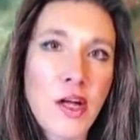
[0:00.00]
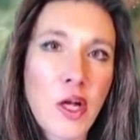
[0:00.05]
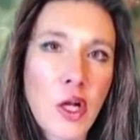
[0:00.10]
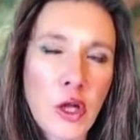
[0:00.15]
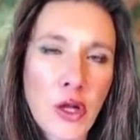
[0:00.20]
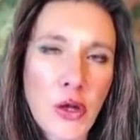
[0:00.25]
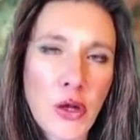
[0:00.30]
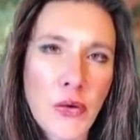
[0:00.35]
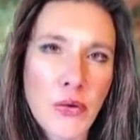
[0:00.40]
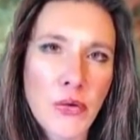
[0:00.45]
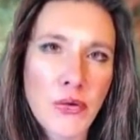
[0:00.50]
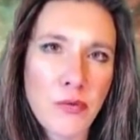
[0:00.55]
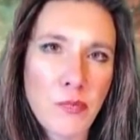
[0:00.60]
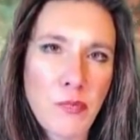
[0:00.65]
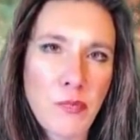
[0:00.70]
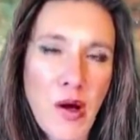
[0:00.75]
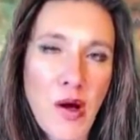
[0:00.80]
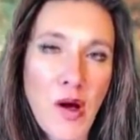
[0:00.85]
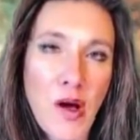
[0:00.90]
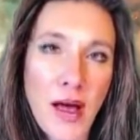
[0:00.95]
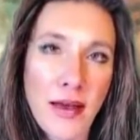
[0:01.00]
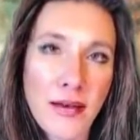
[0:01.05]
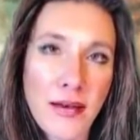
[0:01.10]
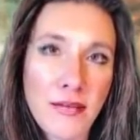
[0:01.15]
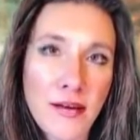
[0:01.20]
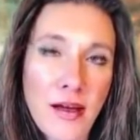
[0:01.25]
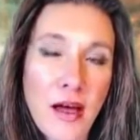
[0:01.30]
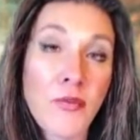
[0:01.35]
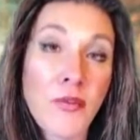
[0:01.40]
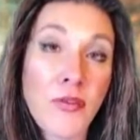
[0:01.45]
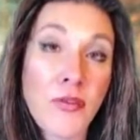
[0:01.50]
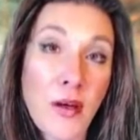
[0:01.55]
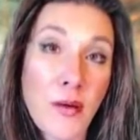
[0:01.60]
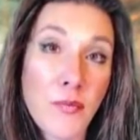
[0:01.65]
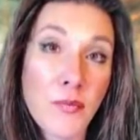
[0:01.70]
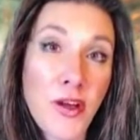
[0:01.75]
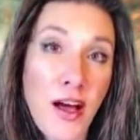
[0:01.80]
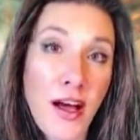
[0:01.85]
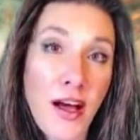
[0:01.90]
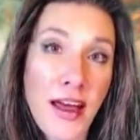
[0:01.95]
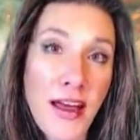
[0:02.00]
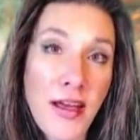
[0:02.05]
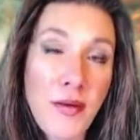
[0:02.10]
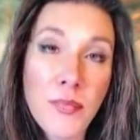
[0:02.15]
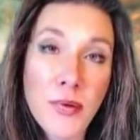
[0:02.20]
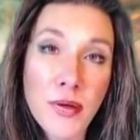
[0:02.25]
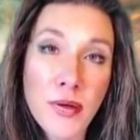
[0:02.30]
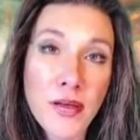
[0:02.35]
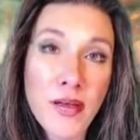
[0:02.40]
close bond of some type.